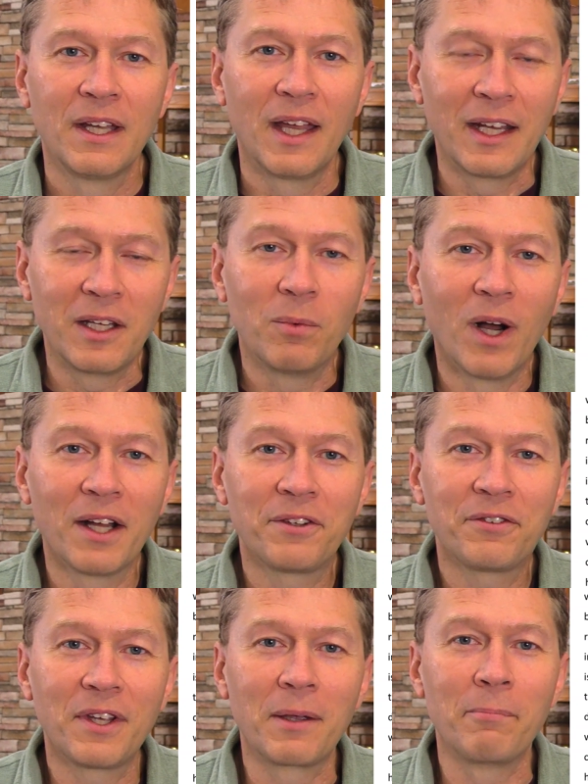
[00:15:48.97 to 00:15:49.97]
And he wants
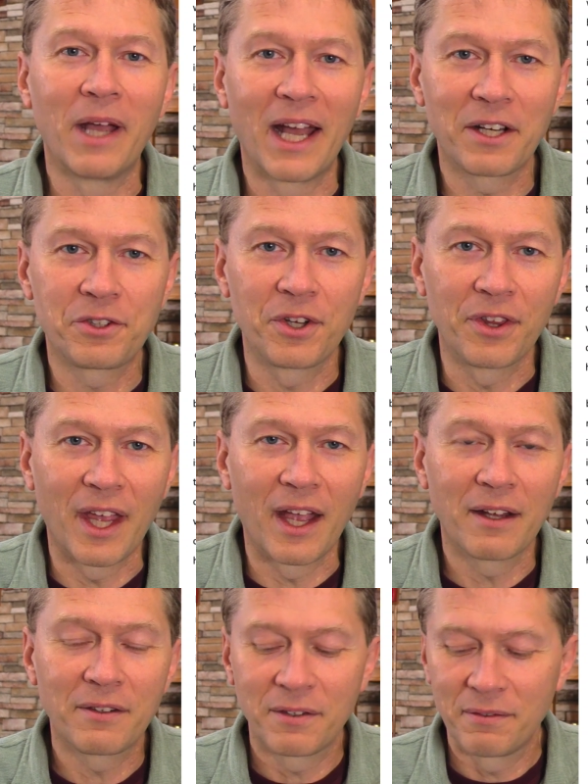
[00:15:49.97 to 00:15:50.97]
to imagine
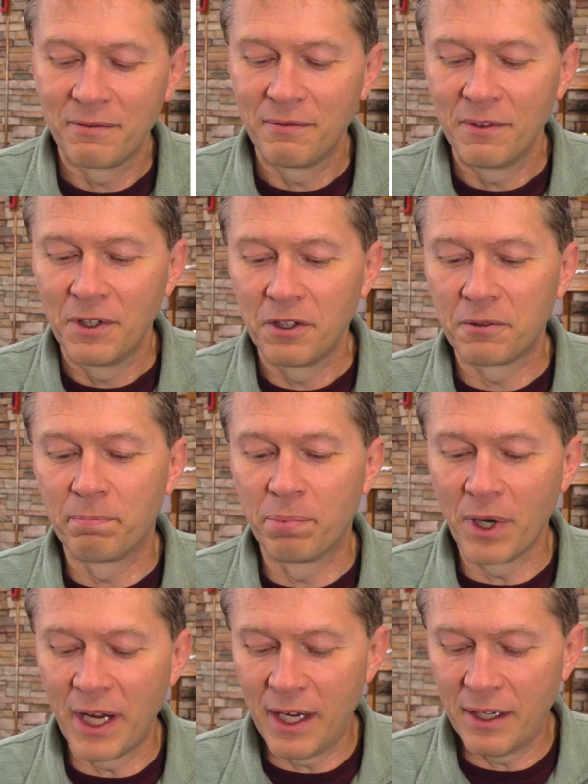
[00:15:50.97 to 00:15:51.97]
that. His
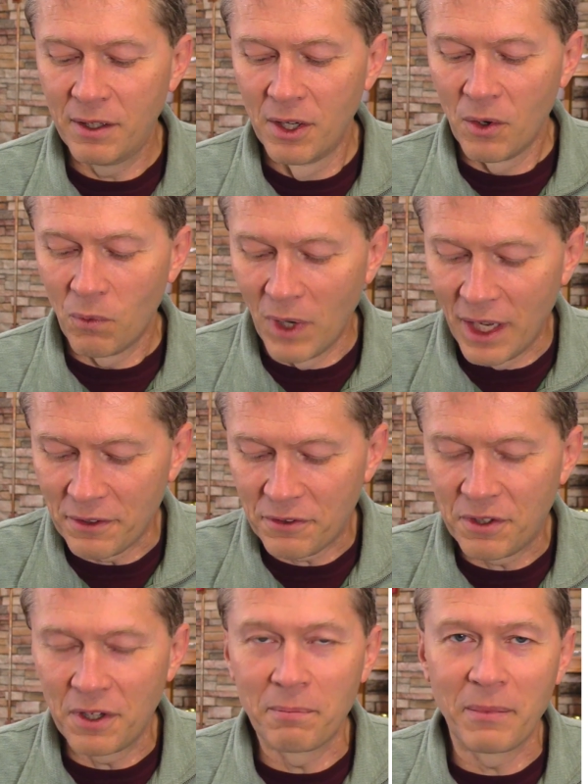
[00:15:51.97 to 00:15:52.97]
brain wants
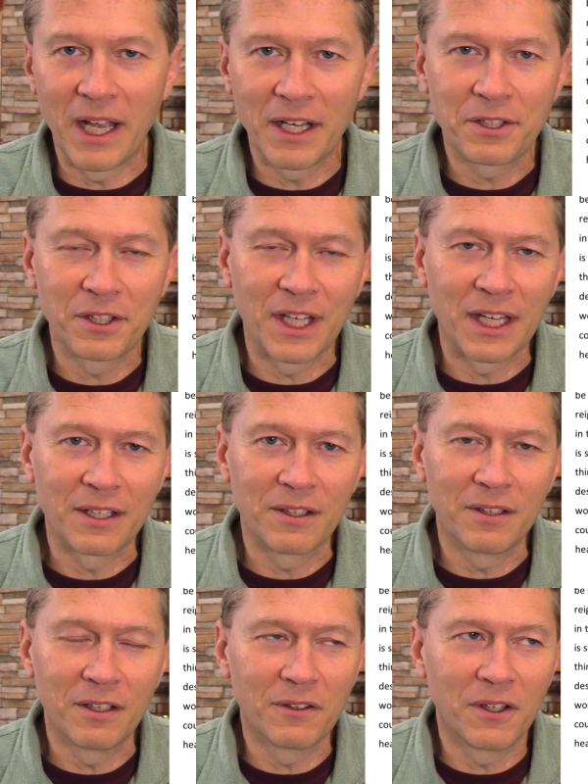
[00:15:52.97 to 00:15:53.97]
to imagine that.
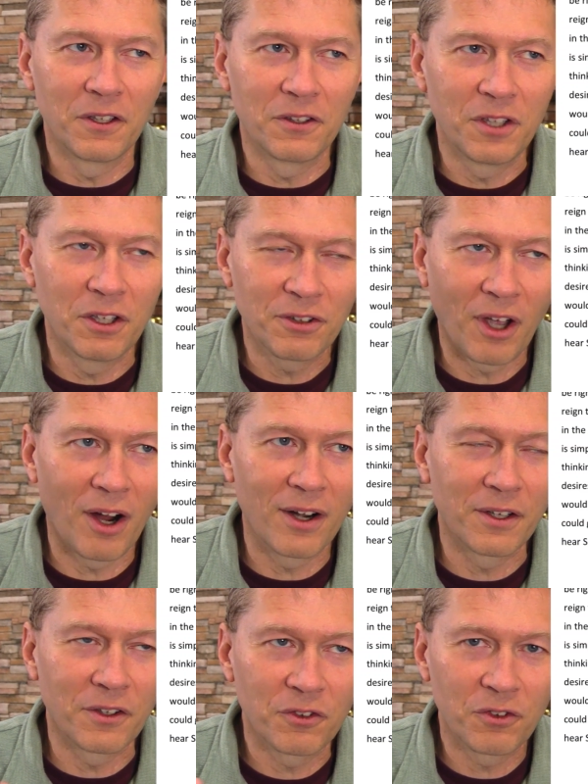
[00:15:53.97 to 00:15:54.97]
His
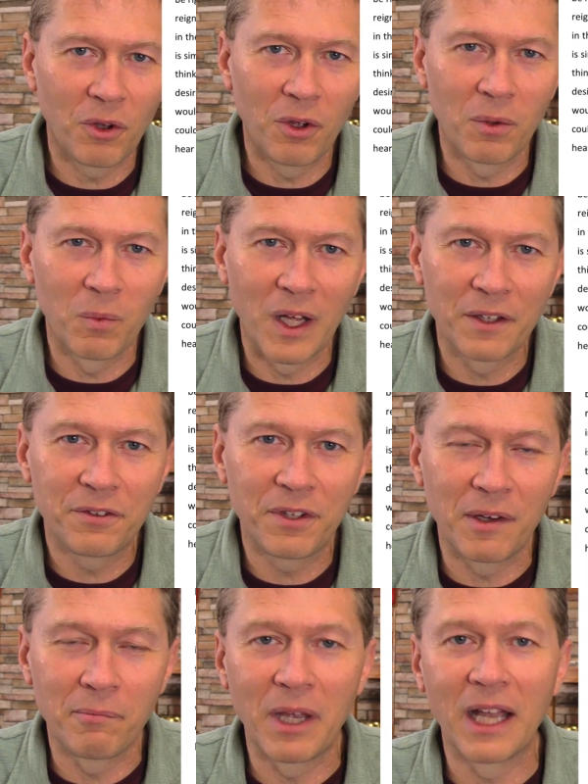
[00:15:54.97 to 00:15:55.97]
heart, his soul wants to
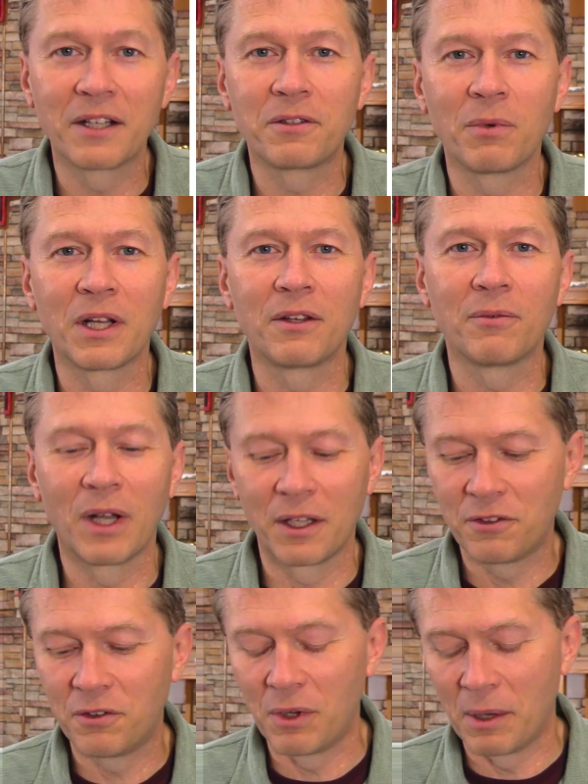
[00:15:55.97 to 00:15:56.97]

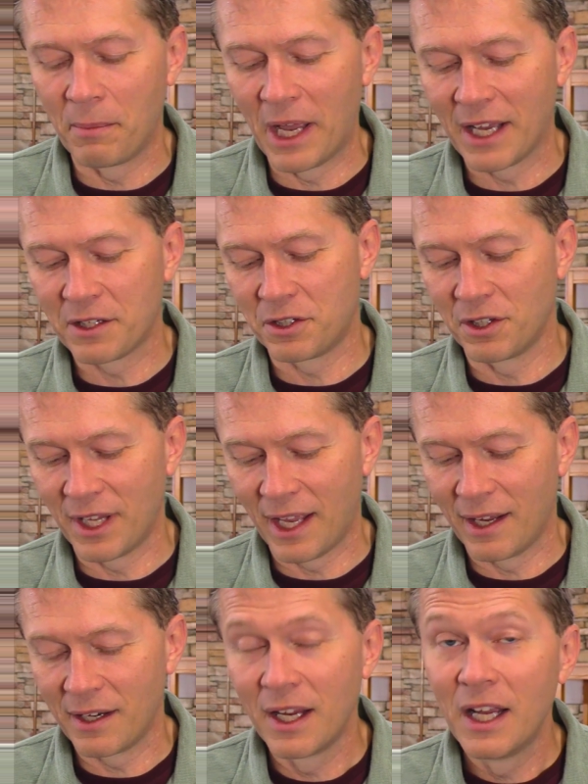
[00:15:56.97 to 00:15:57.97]
imagine
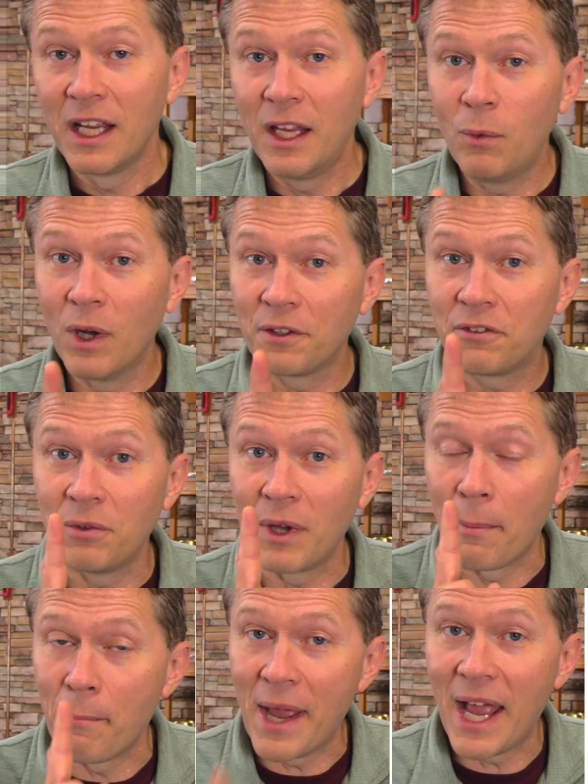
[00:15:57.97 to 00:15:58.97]
that. He wants to
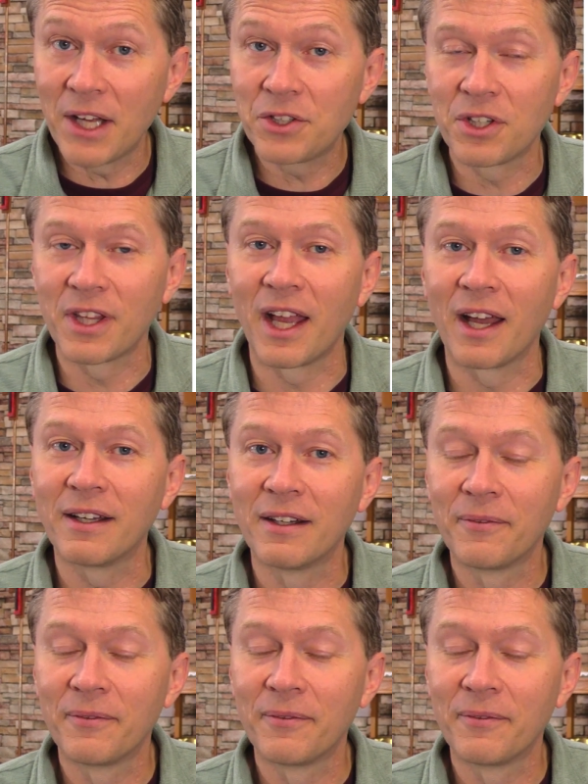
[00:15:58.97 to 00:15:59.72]
imagine that.